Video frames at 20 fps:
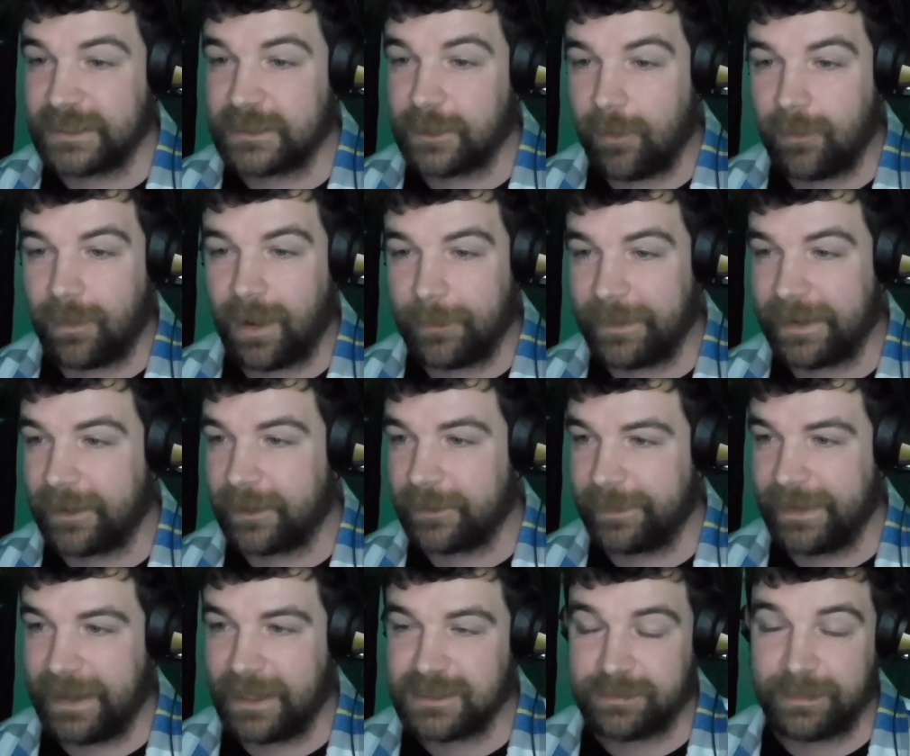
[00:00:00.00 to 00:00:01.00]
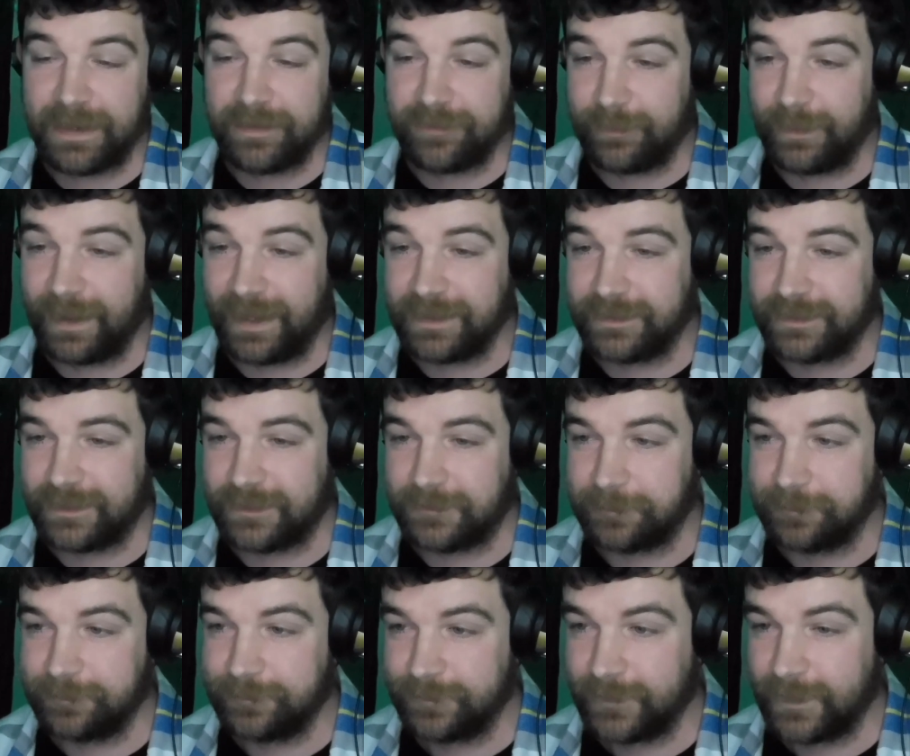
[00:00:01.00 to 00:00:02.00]
We don't like being compared to being from
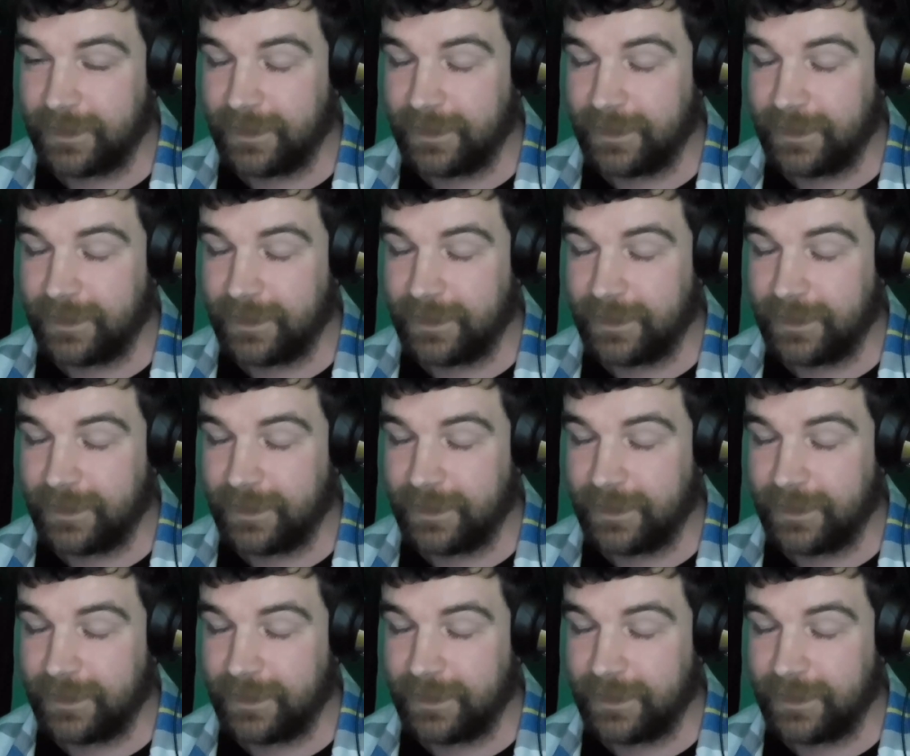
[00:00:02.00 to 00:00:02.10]
London.